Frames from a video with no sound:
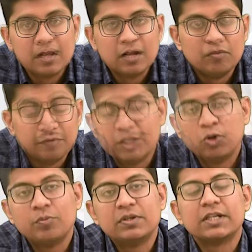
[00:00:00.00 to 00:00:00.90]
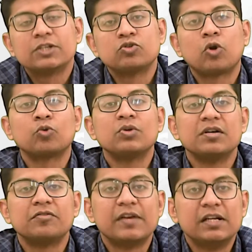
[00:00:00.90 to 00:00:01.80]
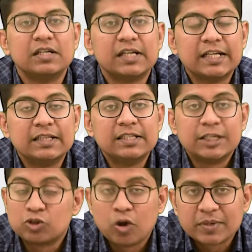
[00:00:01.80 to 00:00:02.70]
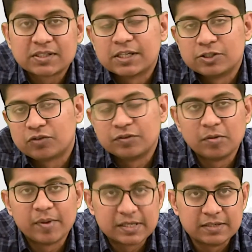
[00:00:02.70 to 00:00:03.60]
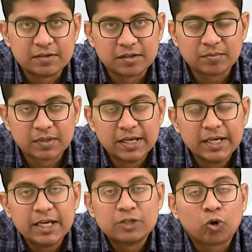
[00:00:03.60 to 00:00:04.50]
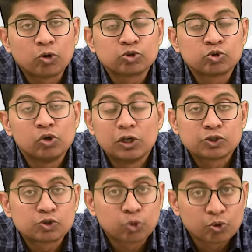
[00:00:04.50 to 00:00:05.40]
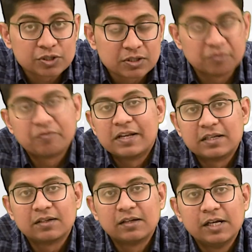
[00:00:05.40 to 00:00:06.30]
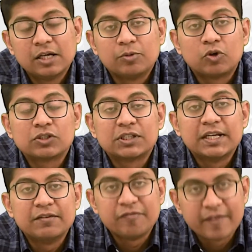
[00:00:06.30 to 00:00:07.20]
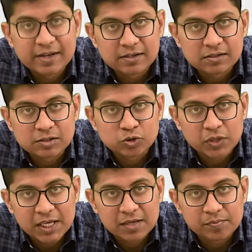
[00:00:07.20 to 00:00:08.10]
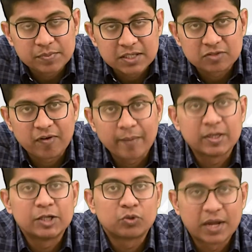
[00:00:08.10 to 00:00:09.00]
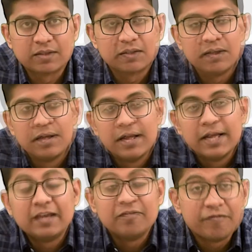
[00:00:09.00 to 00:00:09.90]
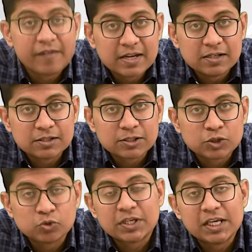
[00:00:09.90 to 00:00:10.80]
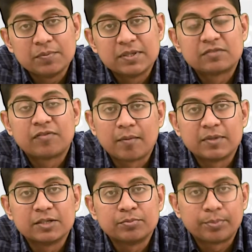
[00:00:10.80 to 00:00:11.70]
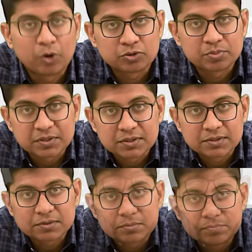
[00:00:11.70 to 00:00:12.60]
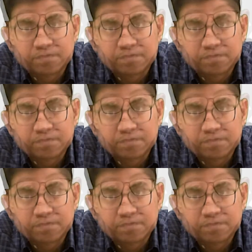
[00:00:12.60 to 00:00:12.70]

Willie Loman is not only a failure in the economic sense of the American dream, he is also a social failure because he fails to keep his family together. He fails to keep his family prosperous.